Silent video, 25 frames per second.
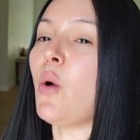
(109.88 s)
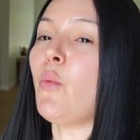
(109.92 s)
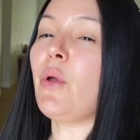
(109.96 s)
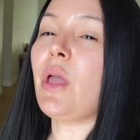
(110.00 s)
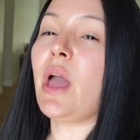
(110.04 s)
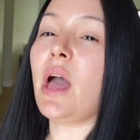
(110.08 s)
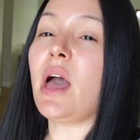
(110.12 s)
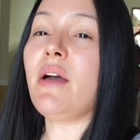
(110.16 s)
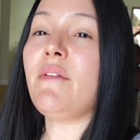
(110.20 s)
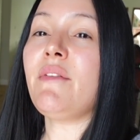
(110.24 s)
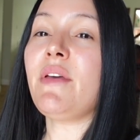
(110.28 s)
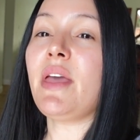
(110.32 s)
we
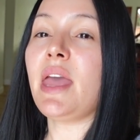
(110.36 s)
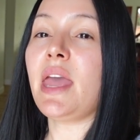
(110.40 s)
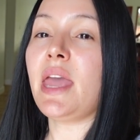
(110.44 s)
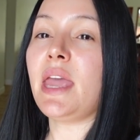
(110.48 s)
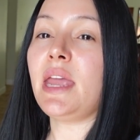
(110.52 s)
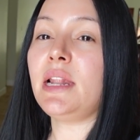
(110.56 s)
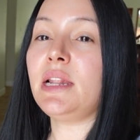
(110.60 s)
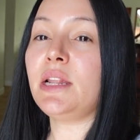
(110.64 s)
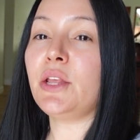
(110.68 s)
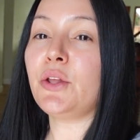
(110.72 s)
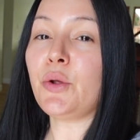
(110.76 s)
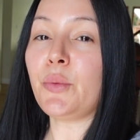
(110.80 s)
have
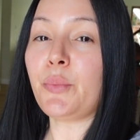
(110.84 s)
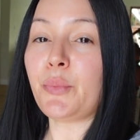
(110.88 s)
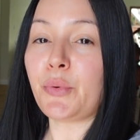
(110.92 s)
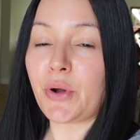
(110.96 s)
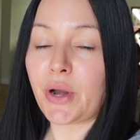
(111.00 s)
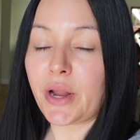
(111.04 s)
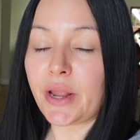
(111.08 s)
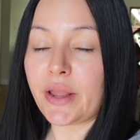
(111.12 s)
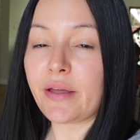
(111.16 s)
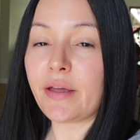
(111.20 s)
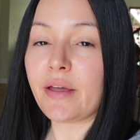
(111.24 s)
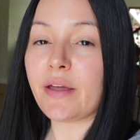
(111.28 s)
a little
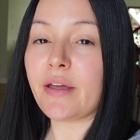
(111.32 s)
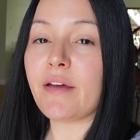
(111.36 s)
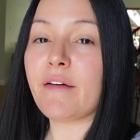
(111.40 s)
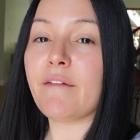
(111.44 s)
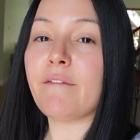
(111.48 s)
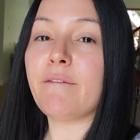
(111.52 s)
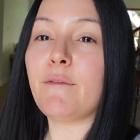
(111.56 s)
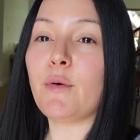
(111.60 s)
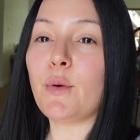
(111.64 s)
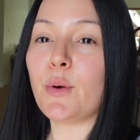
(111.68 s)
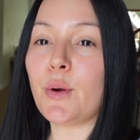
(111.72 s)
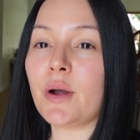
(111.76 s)
prank
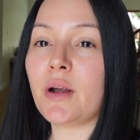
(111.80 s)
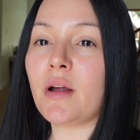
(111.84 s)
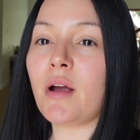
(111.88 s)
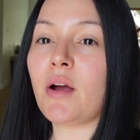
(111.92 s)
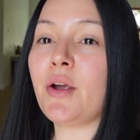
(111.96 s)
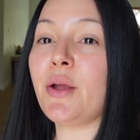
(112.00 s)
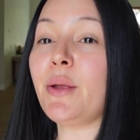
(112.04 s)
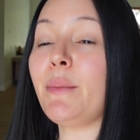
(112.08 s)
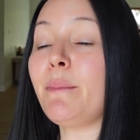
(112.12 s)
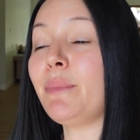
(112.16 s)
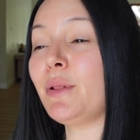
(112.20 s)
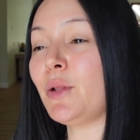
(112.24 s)
for
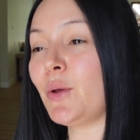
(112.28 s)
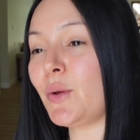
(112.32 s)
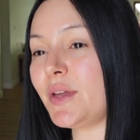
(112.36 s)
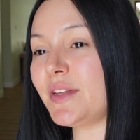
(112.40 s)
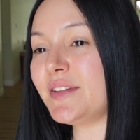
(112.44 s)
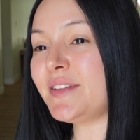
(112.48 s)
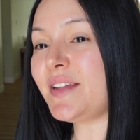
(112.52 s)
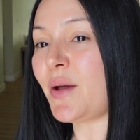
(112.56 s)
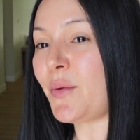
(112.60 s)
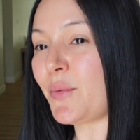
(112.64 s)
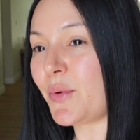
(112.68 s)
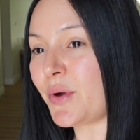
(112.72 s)
our
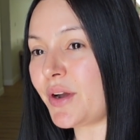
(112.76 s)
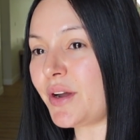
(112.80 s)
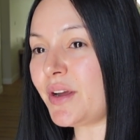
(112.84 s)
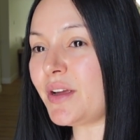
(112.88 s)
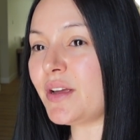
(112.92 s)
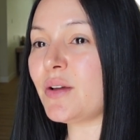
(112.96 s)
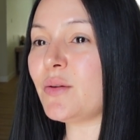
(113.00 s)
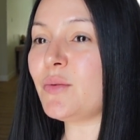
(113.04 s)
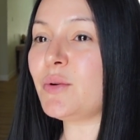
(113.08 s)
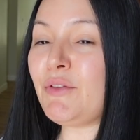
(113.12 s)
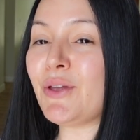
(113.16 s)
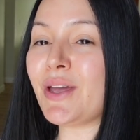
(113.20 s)
employees at work.
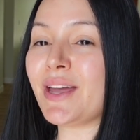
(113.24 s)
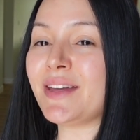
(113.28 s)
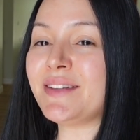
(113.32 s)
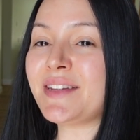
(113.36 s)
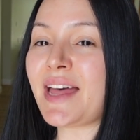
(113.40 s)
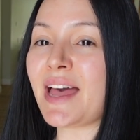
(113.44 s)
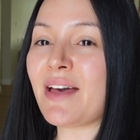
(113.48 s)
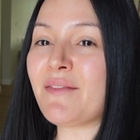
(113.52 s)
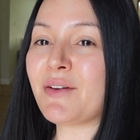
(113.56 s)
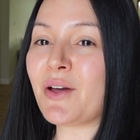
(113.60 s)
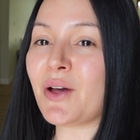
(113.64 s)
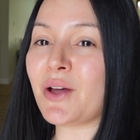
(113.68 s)
You guys
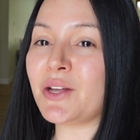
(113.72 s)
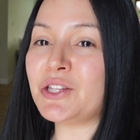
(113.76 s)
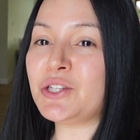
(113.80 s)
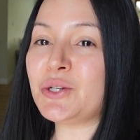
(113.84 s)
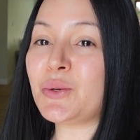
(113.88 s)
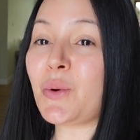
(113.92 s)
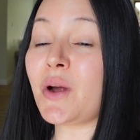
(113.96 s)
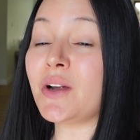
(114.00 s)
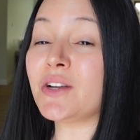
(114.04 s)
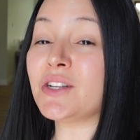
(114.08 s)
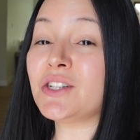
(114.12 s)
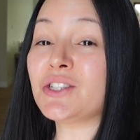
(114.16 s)
have gone
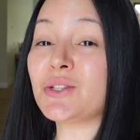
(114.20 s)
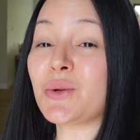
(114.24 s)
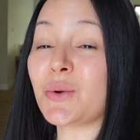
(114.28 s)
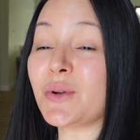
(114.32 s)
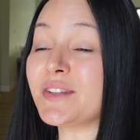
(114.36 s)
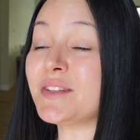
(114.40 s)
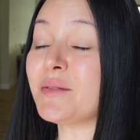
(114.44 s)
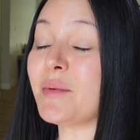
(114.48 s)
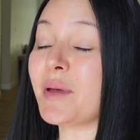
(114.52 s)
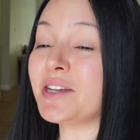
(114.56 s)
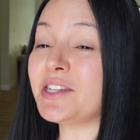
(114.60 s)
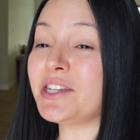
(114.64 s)
to our store,
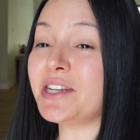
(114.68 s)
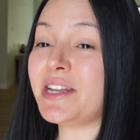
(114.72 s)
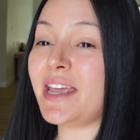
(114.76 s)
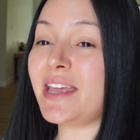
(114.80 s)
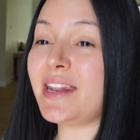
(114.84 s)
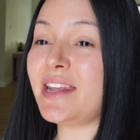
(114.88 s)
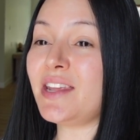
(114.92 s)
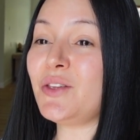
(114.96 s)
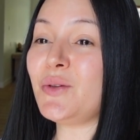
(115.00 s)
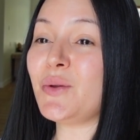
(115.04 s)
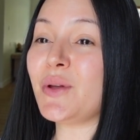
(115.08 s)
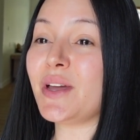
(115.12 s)
Sebastian
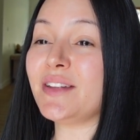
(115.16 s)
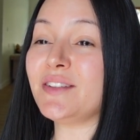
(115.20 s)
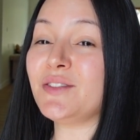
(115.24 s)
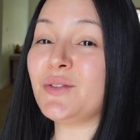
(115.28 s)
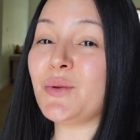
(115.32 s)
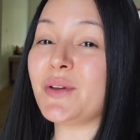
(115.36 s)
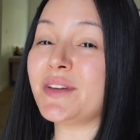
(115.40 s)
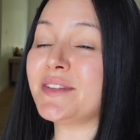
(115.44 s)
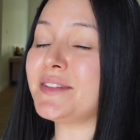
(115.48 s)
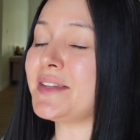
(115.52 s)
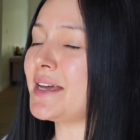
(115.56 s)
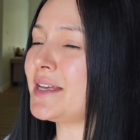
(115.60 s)
Aiden. You guys
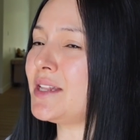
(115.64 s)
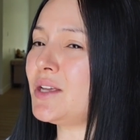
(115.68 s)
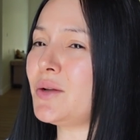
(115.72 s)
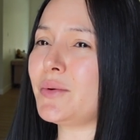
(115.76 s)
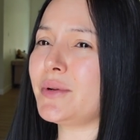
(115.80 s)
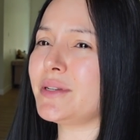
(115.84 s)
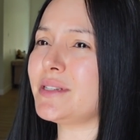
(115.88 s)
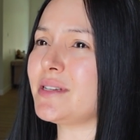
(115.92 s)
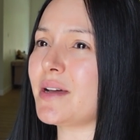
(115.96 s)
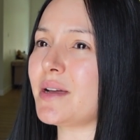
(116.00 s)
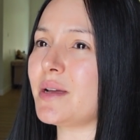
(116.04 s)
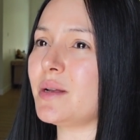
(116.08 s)
know exactly what
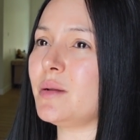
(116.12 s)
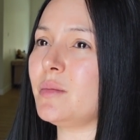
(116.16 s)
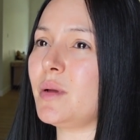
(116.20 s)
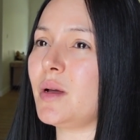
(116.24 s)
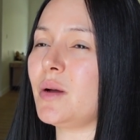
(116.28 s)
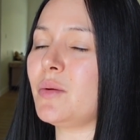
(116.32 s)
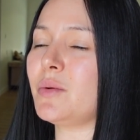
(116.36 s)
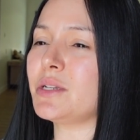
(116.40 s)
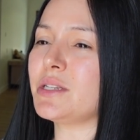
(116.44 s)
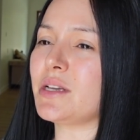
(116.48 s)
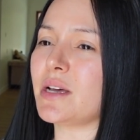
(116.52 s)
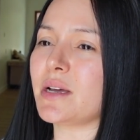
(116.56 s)
we're talking
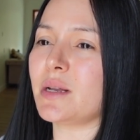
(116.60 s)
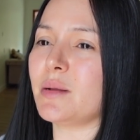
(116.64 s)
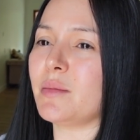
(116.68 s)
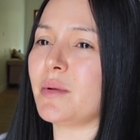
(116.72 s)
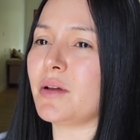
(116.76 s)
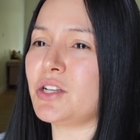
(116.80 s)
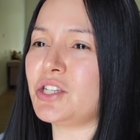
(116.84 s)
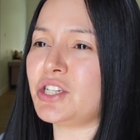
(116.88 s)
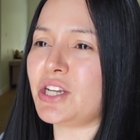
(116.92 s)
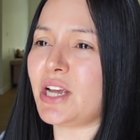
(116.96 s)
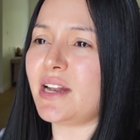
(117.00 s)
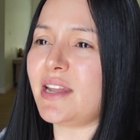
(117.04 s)
about. We're talking
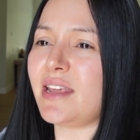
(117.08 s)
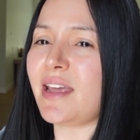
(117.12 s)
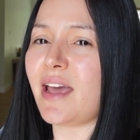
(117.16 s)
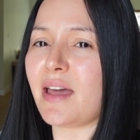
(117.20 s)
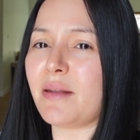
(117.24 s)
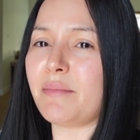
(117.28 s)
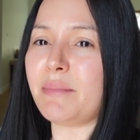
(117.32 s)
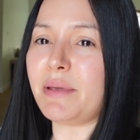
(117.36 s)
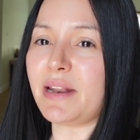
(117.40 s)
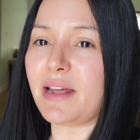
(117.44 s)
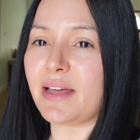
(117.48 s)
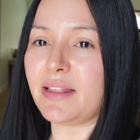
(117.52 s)
about Chelly
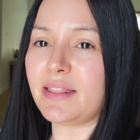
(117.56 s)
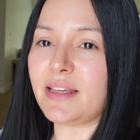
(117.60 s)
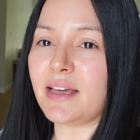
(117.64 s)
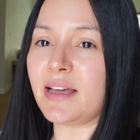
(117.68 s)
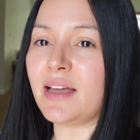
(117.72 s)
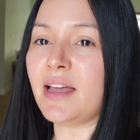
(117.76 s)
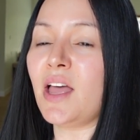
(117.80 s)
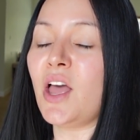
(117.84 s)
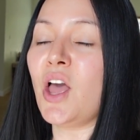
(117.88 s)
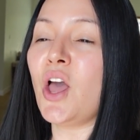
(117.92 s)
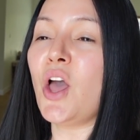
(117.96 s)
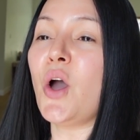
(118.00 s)
and
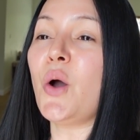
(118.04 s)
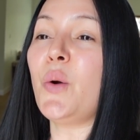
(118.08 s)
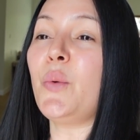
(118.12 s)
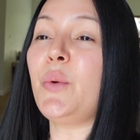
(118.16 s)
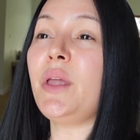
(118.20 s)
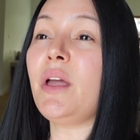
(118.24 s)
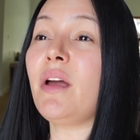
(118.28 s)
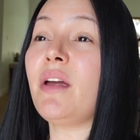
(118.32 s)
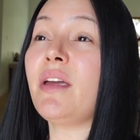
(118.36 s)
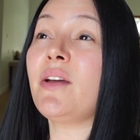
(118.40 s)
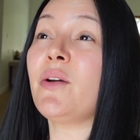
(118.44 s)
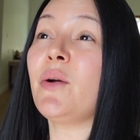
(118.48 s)
Miranda.
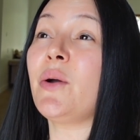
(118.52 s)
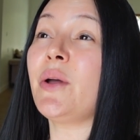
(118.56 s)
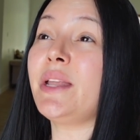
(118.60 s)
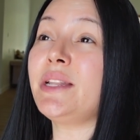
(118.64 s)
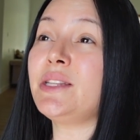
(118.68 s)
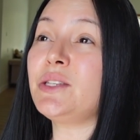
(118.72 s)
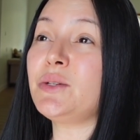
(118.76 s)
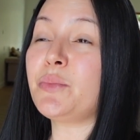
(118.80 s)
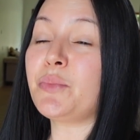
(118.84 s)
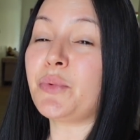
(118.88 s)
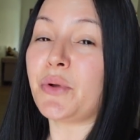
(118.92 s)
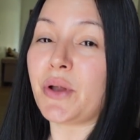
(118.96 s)
We are going
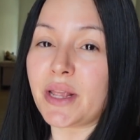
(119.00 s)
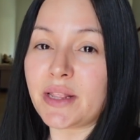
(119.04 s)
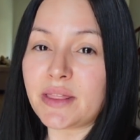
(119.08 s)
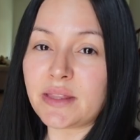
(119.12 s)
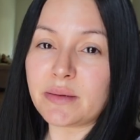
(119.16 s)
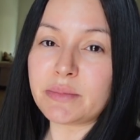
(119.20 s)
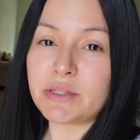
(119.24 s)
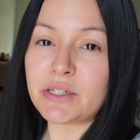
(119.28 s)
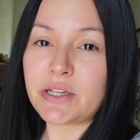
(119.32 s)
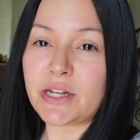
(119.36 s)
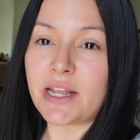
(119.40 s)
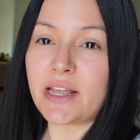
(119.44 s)
to prank
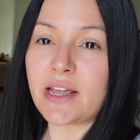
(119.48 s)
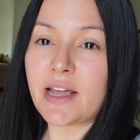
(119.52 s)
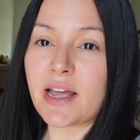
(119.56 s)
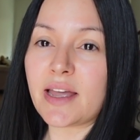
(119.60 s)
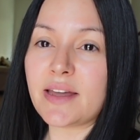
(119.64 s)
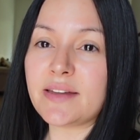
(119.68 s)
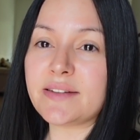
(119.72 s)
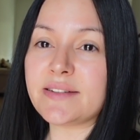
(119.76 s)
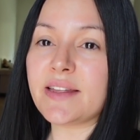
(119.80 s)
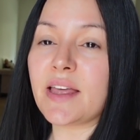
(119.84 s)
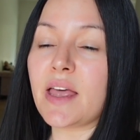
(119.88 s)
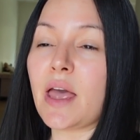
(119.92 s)
them today,
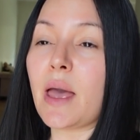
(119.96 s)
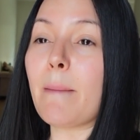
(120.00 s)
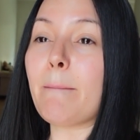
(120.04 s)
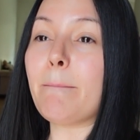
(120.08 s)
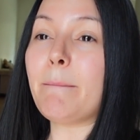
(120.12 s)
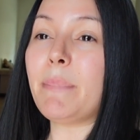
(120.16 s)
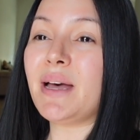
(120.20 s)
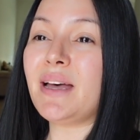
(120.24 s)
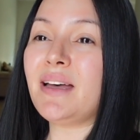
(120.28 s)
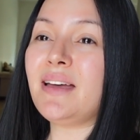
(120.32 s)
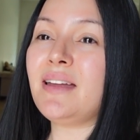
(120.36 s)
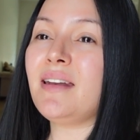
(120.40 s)
guys.
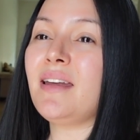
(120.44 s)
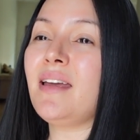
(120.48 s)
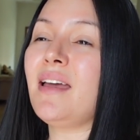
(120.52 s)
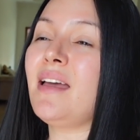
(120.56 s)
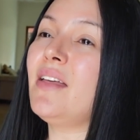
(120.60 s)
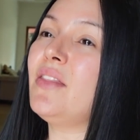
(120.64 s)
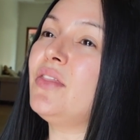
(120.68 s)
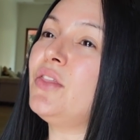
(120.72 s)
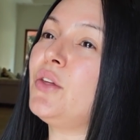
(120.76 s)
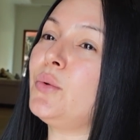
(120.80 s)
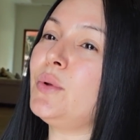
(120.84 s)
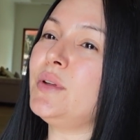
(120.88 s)
But
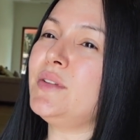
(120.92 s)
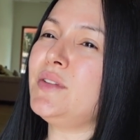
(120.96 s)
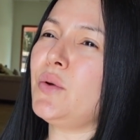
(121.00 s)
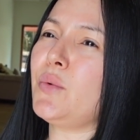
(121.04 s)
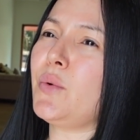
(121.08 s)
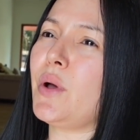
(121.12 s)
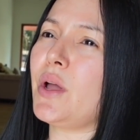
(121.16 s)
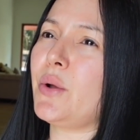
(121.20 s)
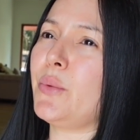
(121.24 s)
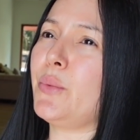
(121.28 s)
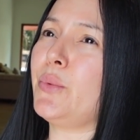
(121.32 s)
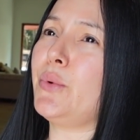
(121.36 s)
the reason
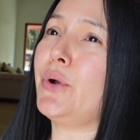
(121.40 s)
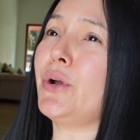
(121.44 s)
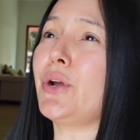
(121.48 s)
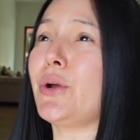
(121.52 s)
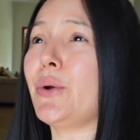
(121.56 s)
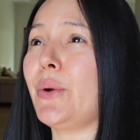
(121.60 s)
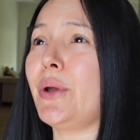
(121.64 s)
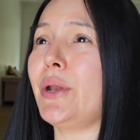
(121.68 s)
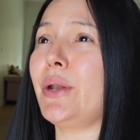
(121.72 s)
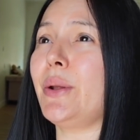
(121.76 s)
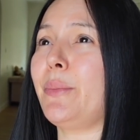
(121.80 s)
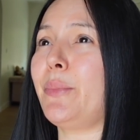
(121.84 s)
why we're
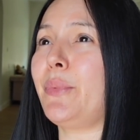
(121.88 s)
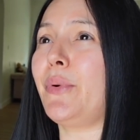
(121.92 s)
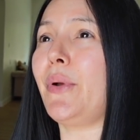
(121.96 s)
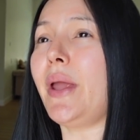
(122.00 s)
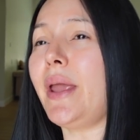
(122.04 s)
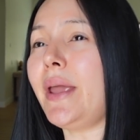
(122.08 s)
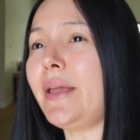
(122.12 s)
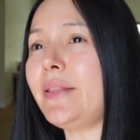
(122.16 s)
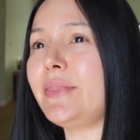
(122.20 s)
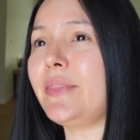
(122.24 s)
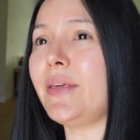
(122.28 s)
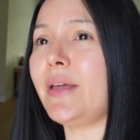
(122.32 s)
going to
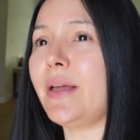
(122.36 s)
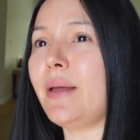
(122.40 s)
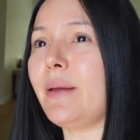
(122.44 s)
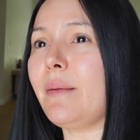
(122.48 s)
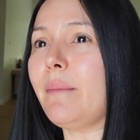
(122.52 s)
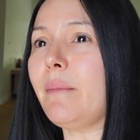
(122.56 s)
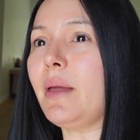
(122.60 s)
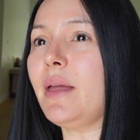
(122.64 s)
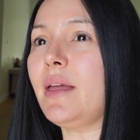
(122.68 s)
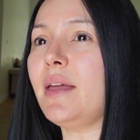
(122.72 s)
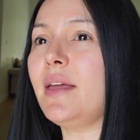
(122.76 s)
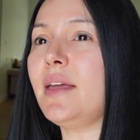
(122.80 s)
prank
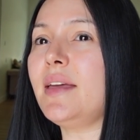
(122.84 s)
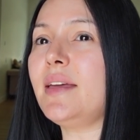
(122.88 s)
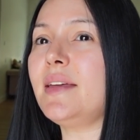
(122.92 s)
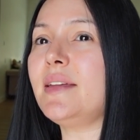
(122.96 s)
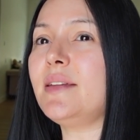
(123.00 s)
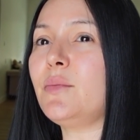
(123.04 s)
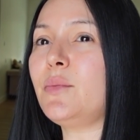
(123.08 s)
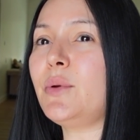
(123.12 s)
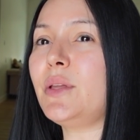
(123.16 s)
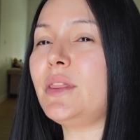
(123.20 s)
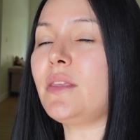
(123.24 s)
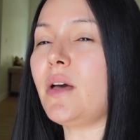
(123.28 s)
them,
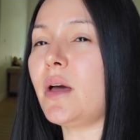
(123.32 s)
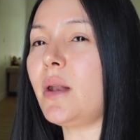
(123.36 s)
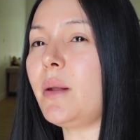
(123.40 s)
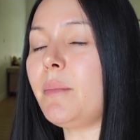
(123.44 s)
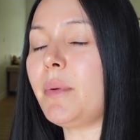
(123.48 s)
we thought